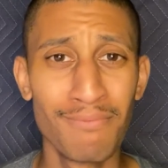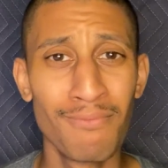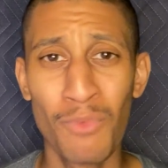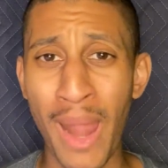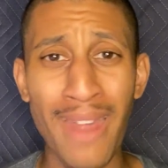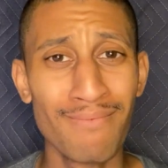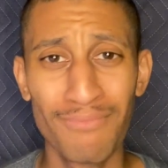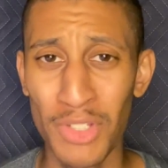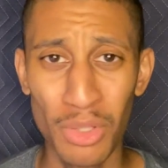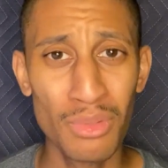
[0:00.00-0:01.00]
rat
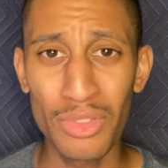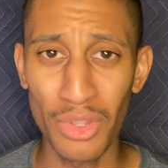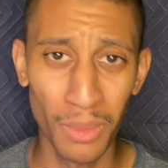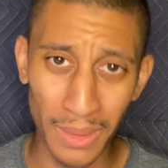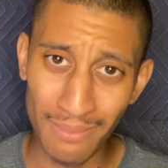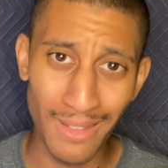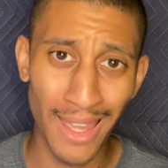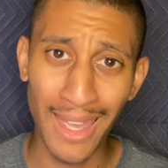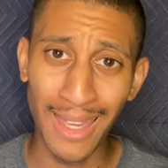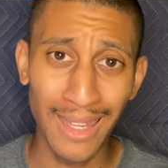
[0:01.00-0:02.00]
chews through it
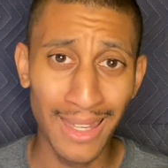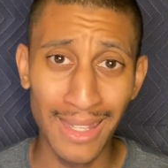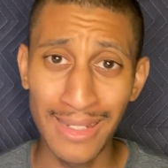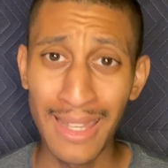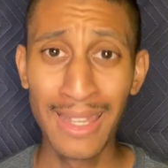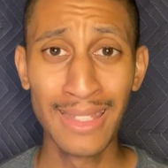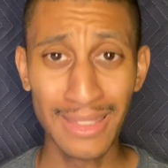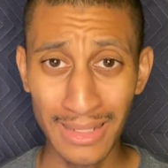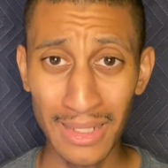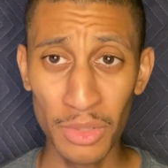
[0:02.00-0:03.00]
and
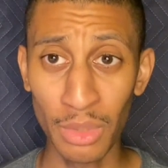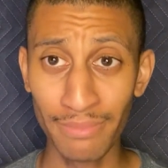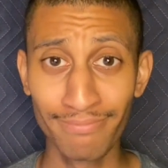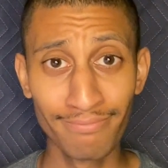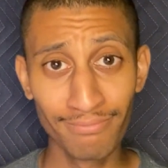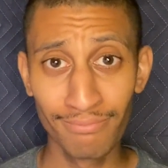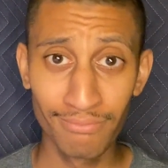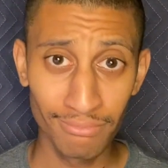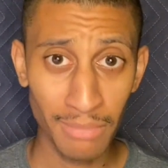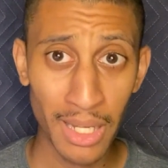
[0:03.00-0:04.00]
you need a new one.
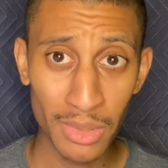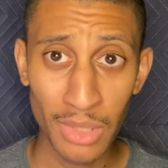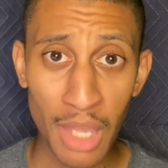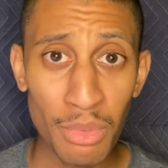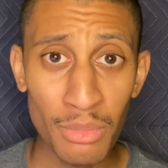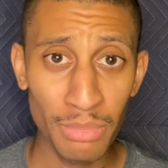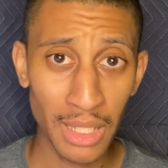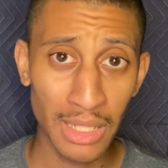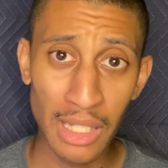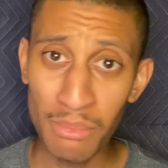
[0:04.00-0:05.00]
Buy a new cable,
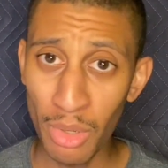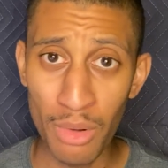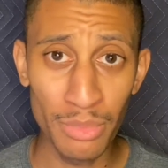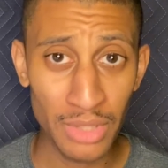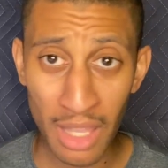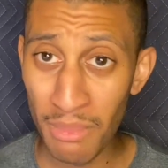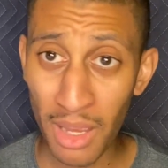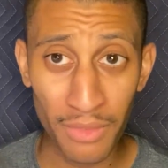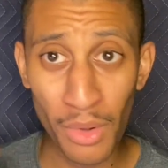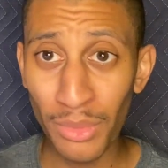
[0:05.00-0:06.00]
plug it in, boom. Same
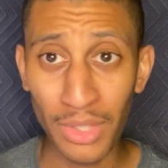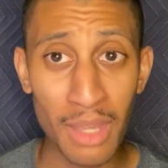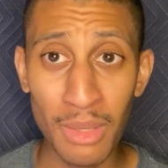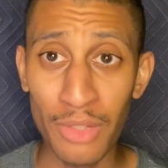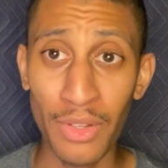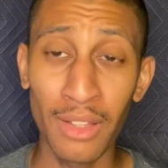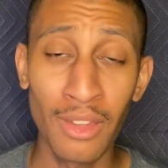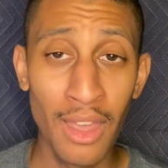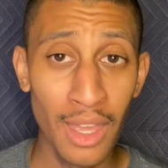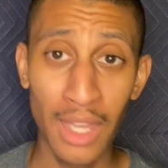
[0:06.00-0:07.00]
microphone, same interface,
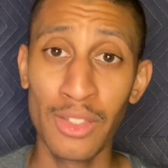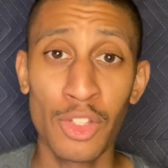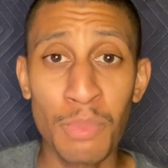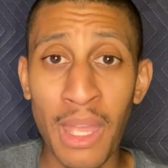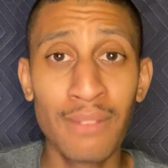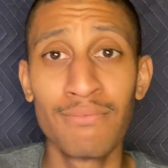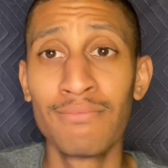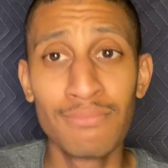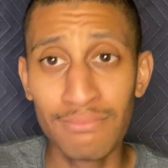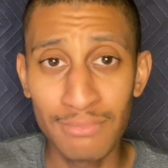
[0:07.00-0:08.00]
and you just paid
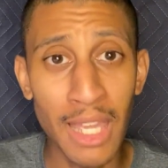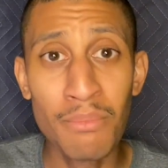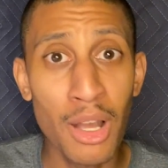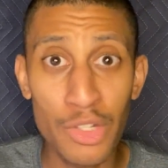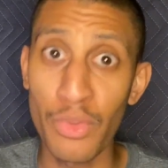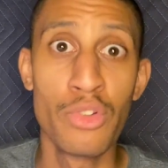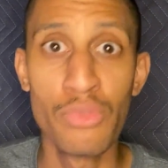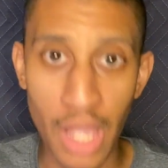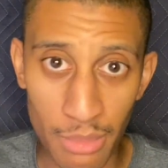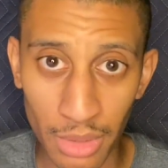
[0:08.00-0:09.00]
$10 for a new
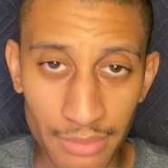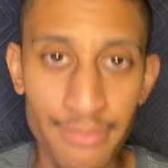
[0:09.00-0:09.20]
cable.